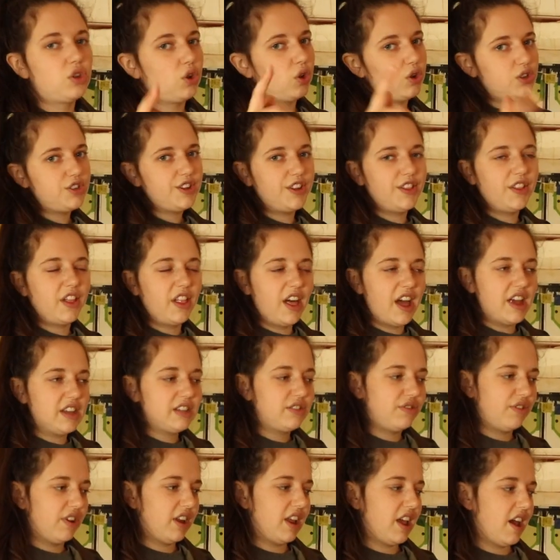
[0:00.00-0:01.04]
told you in the
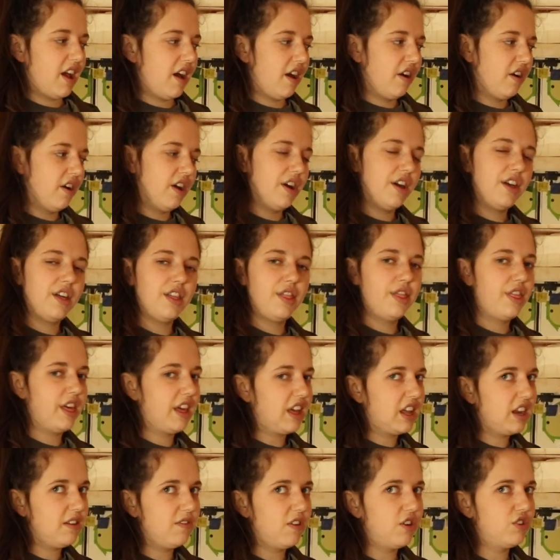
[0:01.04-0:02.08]
last video,
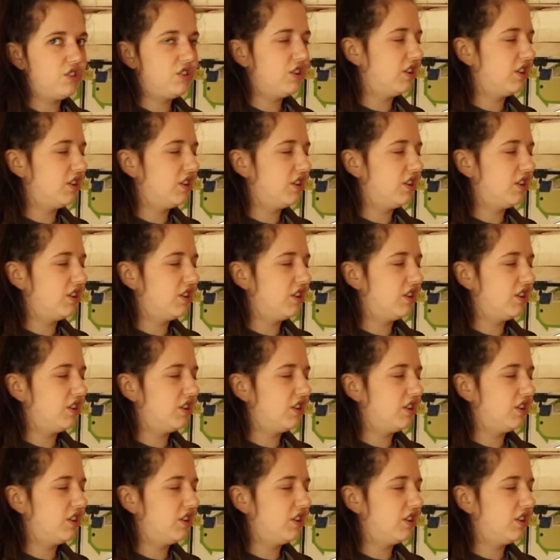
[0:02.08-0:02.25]
thinking about